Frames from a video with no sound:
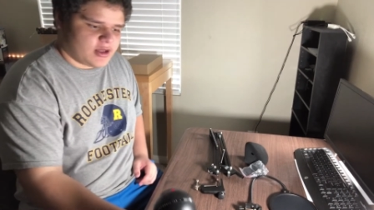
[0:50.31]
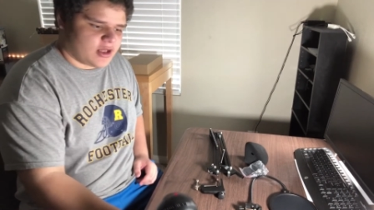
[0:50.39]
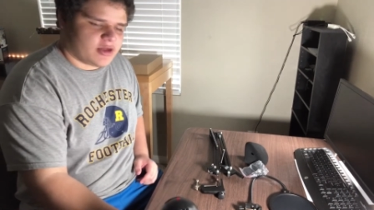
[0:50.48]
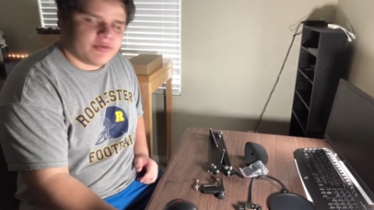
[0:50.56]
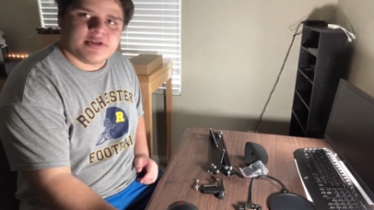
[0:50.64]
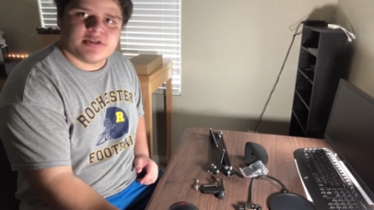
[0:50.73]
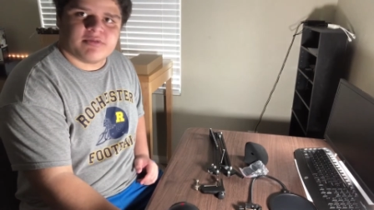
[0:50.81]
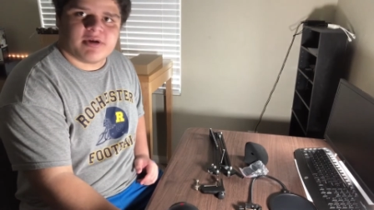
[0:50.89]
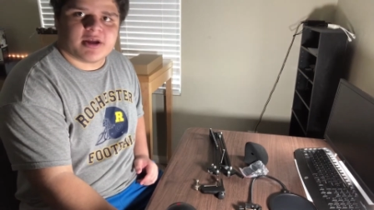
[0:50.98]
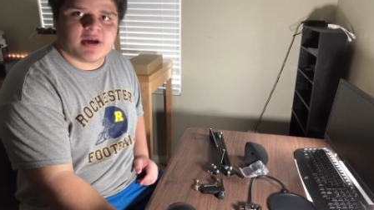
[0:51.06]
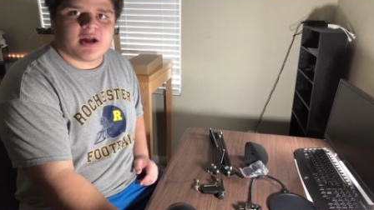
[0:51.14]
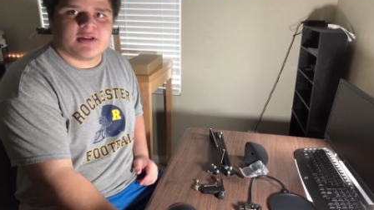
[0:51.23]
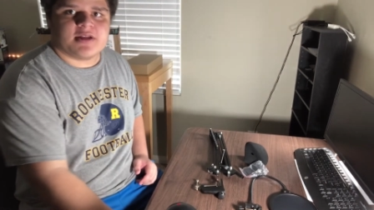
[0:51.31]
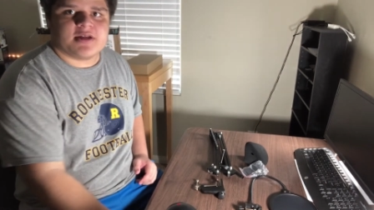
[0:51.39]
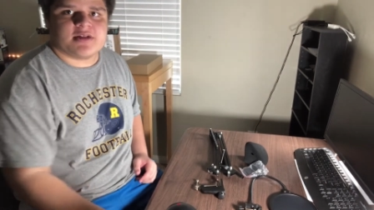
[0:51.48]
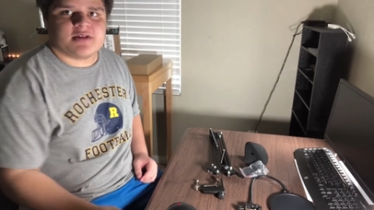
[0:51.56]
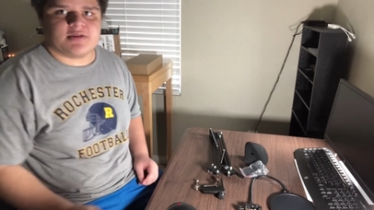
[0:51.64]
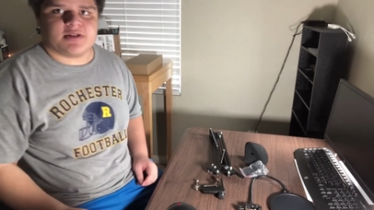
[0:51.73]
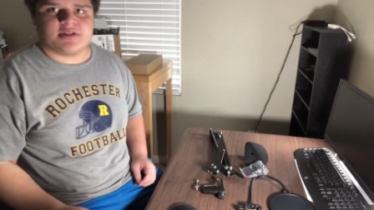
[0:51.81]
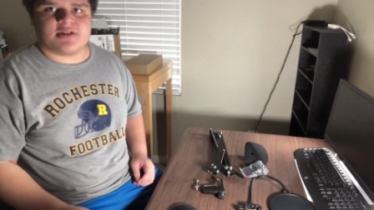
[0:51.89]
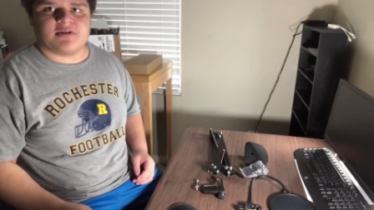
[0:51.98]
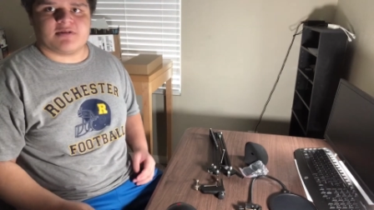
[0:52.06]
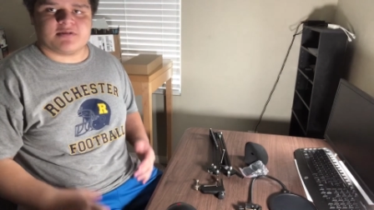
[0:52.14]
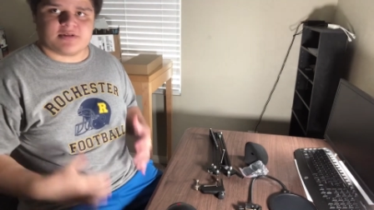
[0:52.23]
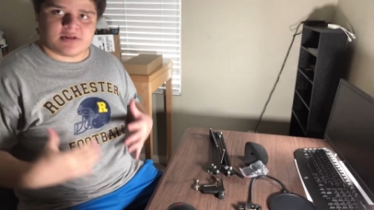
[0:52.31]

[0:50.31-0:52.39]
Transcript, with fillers: And the reason why I got this is because I was